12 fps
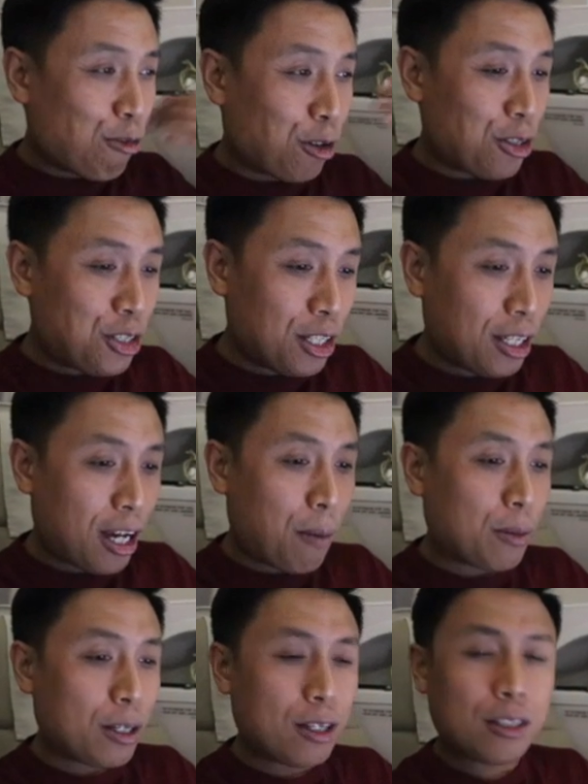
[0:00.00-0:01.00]
for GT
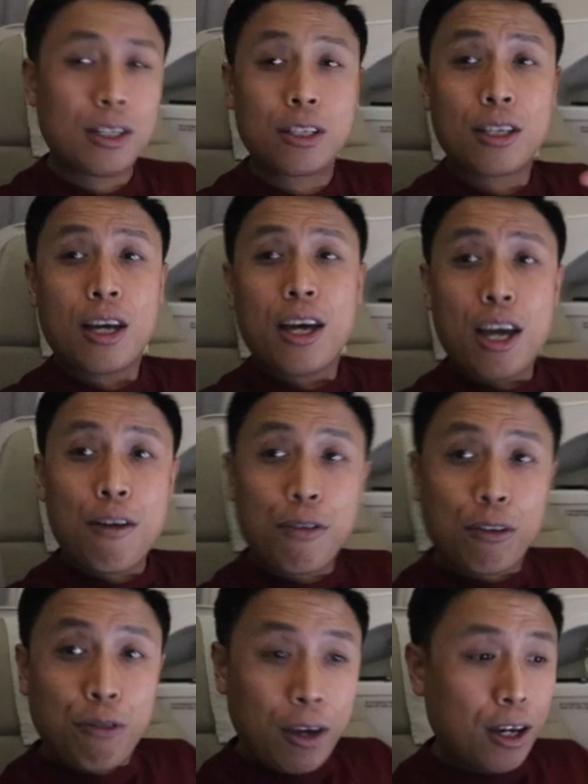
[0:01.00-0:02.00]
Capital is this. If
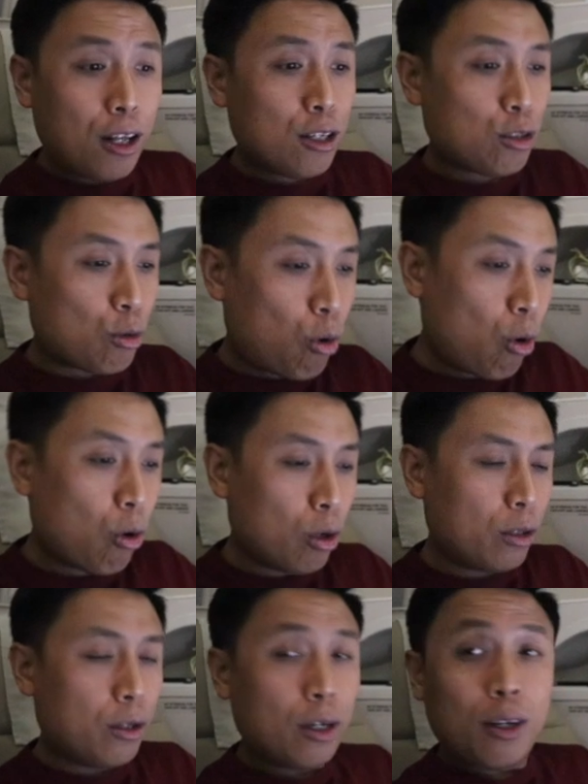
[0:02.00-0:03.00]
it fails to hold,